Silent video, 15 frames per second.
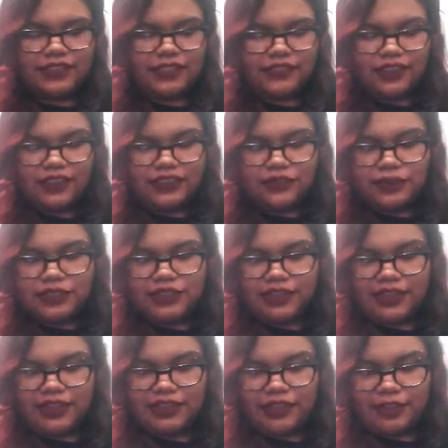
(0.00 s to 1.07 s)
I feel like there's one
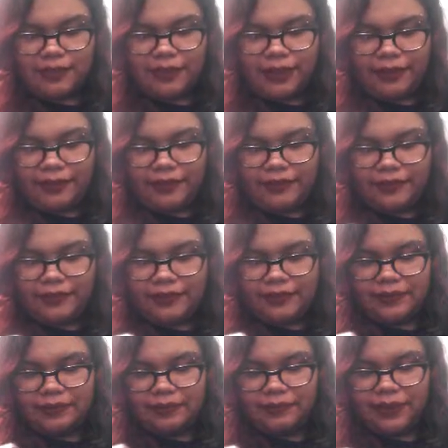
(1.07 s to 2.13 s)
song I didn't talk about.
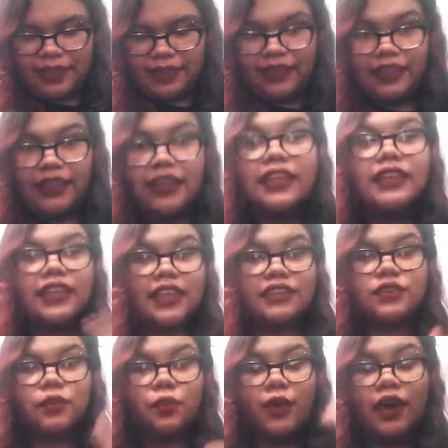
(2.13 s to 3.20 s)
But
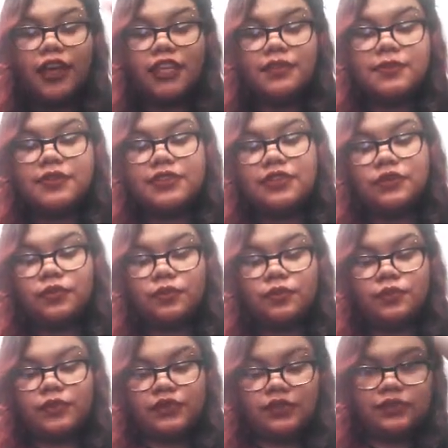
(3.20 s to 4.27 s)
yes, Wasp is
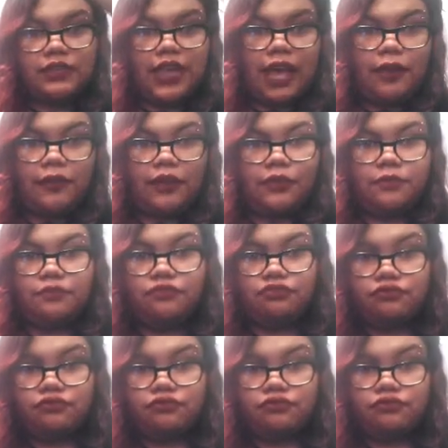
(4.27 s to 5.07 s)
just I would,